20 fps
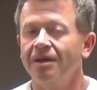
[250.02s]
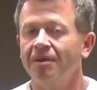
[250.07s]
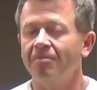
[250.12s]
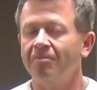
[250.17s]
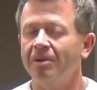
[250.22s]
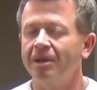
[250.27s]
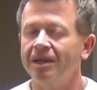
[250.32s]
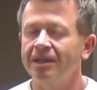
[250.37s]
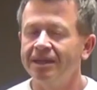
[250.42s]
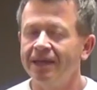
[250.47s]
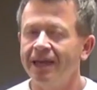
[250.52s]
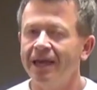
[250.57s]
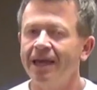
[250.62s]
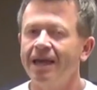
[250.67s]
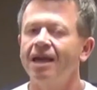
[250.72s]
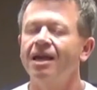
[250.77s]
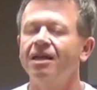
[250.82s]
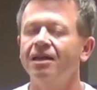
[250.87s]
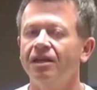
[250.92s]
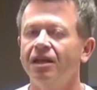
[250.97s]
But in the
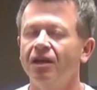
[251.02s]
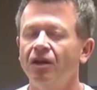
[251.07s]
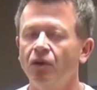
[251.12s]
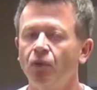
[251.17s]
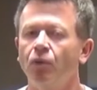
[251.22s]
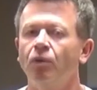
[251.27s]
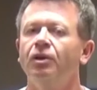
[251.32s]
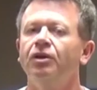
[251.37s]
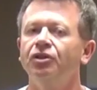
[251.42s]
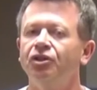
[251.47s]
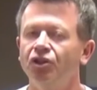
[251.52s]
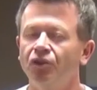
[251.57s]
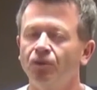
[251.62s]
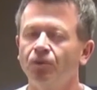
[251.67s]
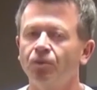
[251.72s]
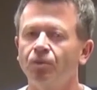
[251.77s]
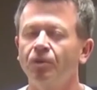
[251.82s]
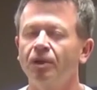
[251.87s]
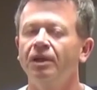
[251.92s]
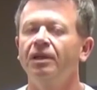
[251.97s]
end, in order to
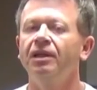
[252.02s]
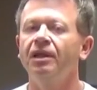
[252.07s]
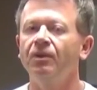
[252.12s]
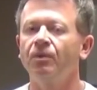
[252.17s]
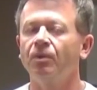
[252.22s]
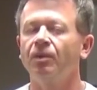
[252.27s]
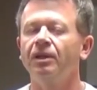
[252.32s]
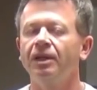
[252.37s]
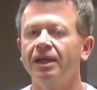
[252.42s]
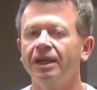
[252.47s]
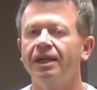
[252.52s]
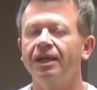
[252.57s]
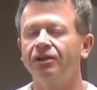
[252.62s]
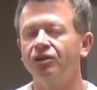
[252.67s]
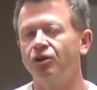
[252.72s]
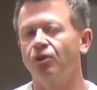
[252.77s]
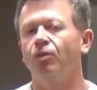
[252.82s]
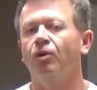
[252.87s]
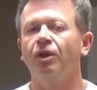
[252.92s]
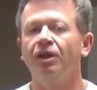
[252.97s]
really, really
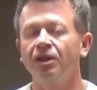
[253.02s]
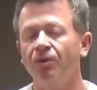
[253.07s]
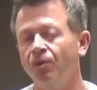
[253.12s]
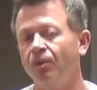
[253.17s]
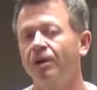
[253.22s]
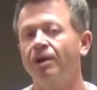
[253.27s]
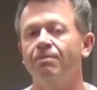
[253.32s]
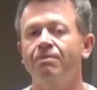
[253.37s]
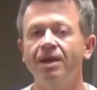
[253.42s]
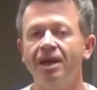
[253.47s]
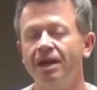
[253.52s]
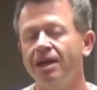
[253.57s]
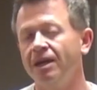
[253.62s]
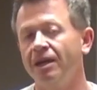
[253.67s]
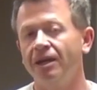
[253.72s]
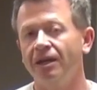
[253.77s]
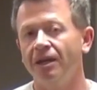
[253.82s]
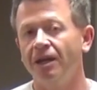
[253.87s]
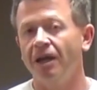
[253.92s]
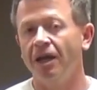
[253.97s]
get to where you want to
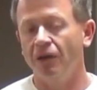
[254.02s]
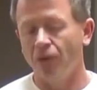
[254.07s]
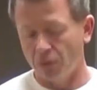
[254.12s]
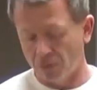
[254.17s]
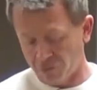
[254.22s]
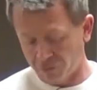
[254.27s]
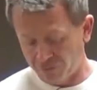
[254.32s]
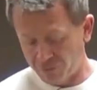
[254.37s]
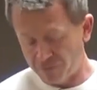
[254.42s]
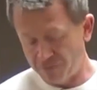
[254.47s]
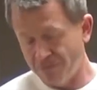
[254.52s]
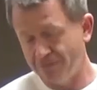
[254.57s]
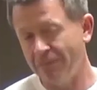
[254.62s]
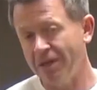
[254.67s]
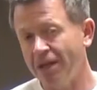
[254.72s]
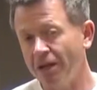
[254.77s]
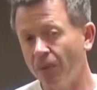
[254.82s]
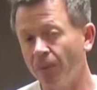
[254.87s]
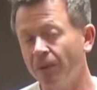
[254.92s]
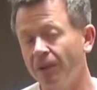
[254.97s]
be, in order for
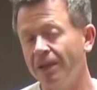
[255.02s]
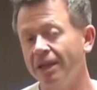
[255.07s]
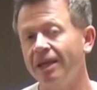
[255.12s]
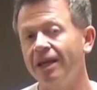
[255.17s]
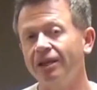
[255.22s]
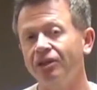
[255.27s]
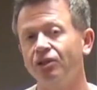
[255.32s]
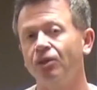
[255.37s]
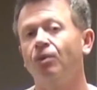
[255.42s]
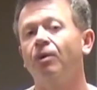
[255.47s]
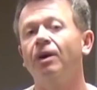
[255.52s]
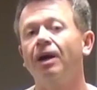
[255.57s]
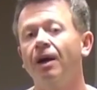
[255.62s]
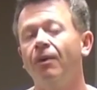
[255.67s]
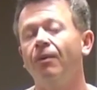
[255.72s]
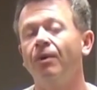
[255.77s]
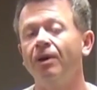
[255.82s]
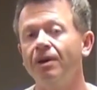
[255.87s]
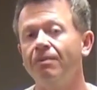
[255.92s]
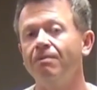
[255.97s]
me to really get to where
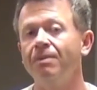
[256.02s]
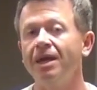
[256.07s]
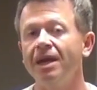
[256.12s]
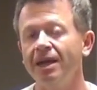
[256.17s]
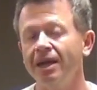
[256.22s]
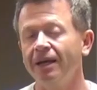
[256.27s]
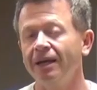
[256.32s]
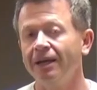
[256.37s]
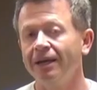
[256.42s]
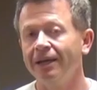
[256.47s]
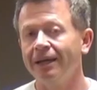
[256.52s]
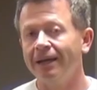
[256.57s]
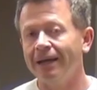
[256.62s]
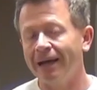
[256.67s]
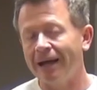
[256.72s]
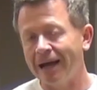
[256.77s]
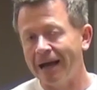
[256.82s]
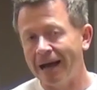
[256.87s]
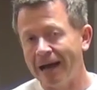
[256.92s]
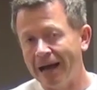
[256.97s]
I want to be,
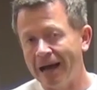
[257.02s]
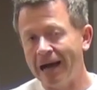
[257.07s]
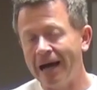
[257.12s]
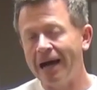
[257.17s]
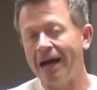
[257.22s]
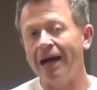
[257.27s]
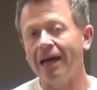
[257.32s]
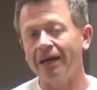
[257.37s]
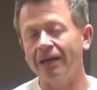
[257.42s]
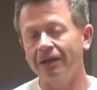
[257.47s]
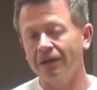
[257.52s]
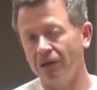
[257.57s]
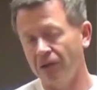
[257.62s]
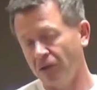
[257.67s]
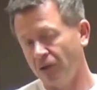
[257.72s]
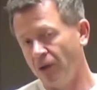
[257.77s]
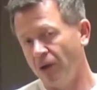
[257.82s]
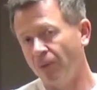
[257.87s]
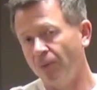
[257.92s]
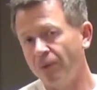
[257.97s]
I,
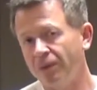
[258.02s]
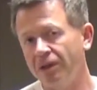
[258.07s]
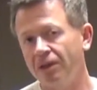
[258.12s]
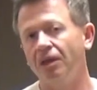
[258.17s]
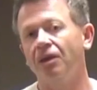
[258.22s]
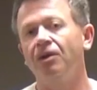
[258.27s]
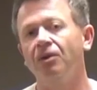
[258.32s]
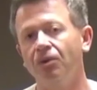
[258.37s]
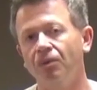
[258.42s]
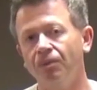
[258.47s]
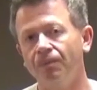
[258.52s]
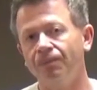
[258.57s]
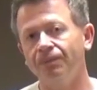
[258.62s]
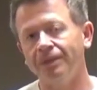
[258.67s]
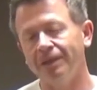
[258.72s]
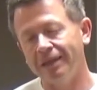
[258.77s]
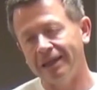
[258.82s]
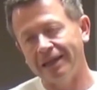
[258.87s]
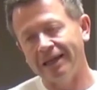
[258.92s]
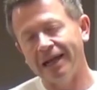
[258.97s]
along with you,
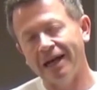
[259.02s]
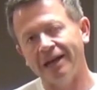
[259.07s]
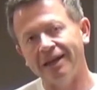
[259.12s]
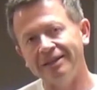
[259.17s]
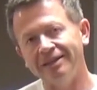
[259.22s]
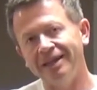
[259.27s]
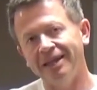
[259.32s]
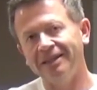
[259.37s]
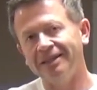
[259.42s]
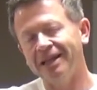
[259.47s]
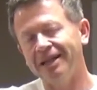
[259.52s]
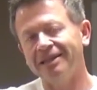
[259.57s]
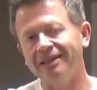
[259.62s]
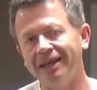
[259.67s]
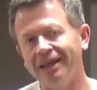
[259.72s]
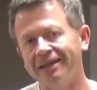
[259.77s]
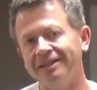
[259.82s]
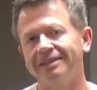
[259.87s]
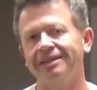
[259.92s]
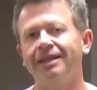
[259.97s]
you got to take that
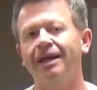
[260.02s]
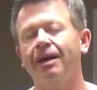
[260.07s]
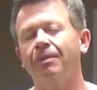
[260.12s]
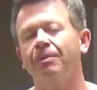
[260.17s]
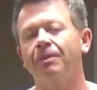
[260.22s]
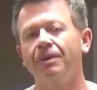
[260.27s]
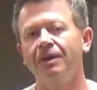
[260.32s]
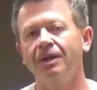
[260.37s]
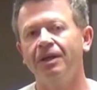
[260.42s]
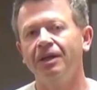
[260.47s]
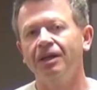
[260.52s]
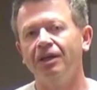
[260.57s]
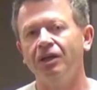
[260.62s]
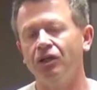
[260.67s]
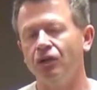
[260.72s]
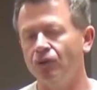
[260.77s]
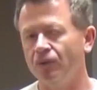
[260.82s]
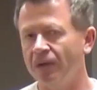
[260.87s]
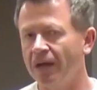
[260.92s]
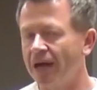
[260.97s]
next step.
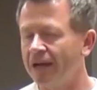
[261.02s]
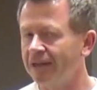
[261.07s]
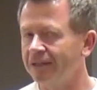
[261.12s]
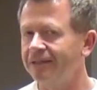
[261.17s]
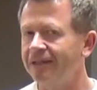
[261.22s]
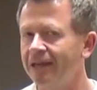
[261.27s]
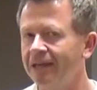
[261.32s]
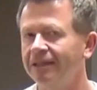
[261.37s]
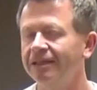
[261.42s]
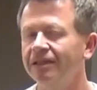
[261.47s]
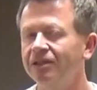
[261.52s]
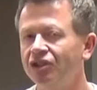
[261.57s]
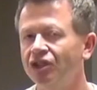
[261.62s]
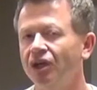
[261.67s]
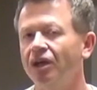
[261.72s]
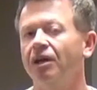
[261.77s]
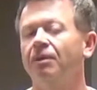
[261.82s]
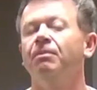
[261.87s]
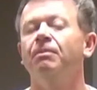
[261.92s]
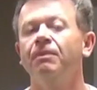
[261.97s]
You got to take the
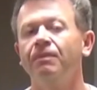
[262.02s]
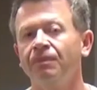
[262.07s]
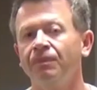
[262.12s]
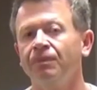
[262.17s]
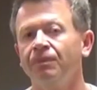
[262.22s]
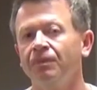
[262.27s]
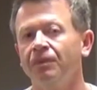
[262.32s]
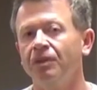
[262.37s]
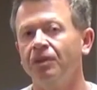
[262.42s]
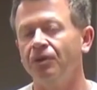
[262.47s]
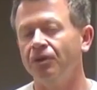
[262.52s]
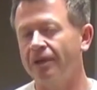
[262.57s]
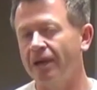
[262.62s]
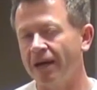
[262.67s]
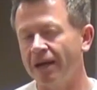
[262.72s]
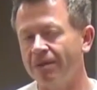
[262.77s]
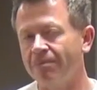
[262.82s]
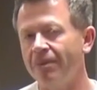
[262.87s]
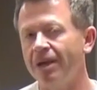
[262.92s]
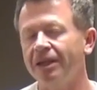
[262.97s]
jump. You
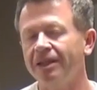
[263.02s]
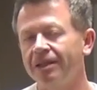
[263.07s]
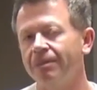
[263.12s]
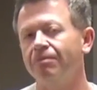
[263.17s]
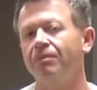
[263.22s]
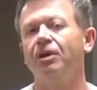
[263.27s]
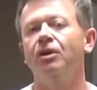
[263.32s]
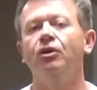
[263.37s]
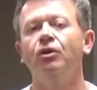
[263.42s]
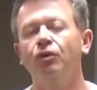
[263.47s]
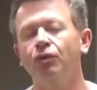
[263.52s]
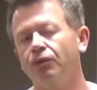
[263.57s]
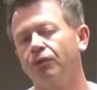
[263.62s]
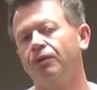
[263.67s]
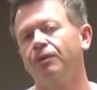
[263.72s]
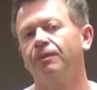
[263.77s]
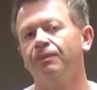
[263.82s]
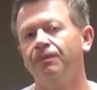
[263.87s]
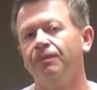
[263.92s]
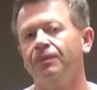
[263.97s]
got to make the
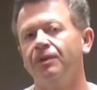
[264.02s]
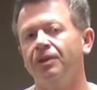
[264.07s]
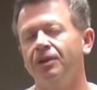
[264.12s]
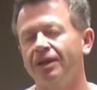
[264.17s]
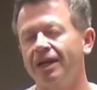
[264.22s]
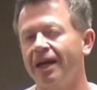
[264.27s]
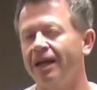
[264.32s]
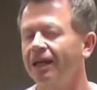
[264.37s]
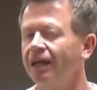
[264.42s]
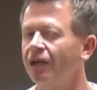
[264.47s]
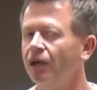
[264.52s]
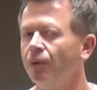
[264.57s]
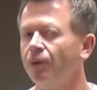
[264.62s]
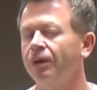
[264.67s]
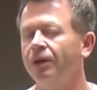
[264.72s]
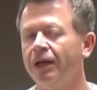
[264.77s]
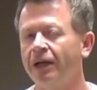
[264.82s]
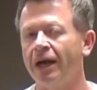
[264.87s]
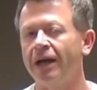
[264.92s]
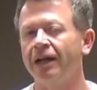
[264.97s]
move. You kind of
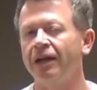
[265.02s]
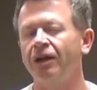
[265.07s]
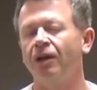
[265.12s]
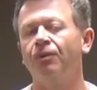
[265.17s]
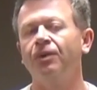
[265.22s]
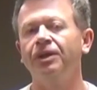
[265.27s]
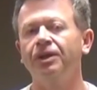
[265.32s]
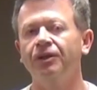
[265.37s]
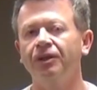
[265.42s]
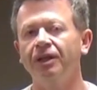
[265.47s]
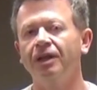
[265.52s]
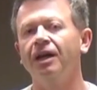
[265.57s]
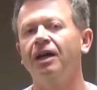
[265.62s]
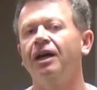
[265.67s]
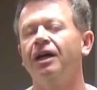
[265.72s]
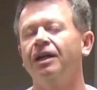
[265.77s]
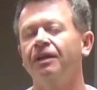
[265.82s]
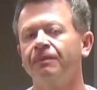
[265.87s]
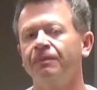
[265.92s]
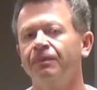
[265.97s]
go, got to go with your
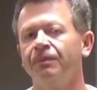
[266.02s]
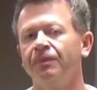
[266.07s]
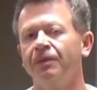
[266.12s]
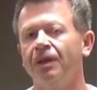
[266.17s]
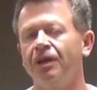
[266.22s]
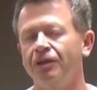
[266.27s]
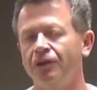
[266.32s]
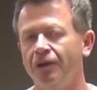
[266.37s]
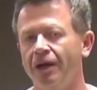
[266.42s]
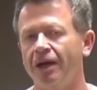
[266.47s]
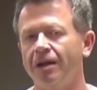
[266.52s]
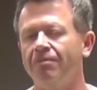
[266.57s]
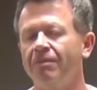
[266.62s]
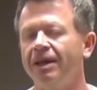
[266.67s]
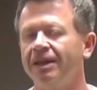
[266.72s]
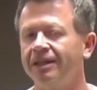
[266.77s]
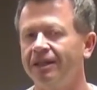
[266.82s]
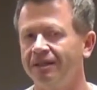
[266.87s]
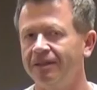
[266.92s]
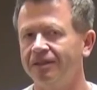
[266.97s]
gut, and you got to
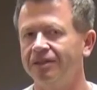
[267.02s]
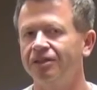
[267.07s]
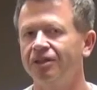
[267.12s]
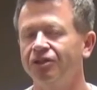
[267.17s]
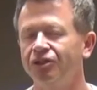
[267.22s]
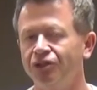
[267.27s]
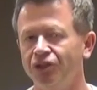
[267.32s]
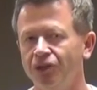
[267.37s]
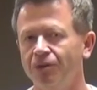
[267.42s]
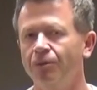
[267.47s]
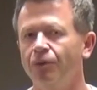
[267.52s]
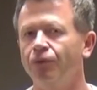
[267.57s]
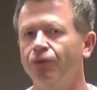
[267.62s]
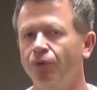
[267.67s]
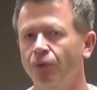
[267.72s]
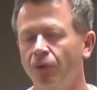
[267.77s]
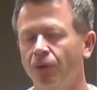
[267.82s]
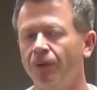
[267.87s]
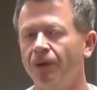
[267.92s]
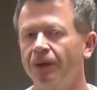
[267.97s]
make that decision to move
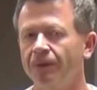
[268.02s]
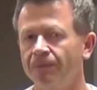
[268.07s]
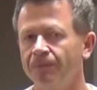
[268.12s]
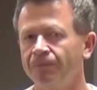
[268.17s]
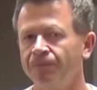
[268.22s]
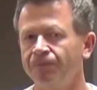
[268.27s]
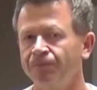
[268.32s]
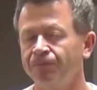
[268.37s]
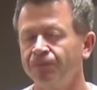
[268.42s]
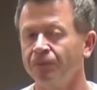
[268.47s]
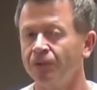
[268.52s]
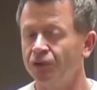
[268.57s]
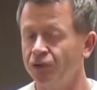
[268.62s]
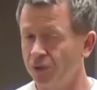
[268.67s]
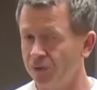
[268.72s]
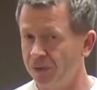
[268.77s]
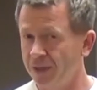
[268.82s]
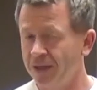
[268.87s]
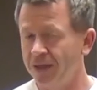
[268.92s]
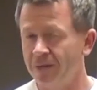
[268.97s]
forward.
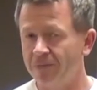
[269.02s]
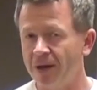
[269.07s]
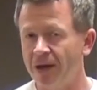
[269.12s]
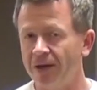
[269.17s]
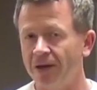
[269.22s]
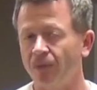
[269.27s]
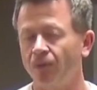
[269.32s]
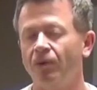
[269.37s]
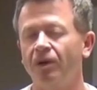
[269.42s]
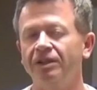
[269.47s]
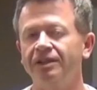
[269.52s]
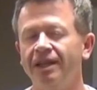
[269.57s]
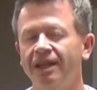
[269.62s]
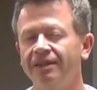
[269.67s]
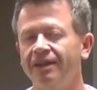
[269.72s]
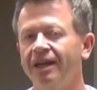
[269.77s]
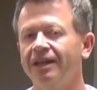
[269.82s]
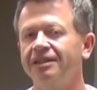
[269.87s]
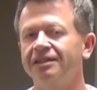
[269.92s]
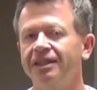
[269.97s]
So think about it. Where's
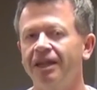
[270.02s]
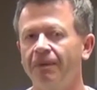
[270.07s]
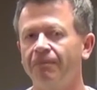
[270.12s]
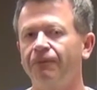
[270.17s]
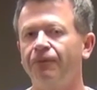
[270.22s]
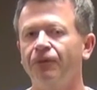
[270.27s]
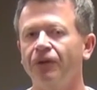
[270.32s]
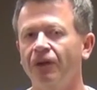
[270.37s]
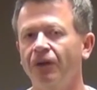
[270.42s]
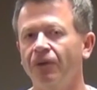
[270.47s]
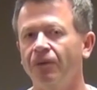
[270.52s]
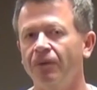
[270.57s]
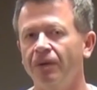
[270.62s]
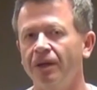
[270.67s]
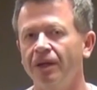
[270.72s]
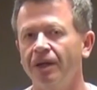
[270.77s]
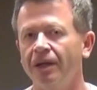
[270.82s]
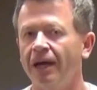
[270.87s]
that next step for you?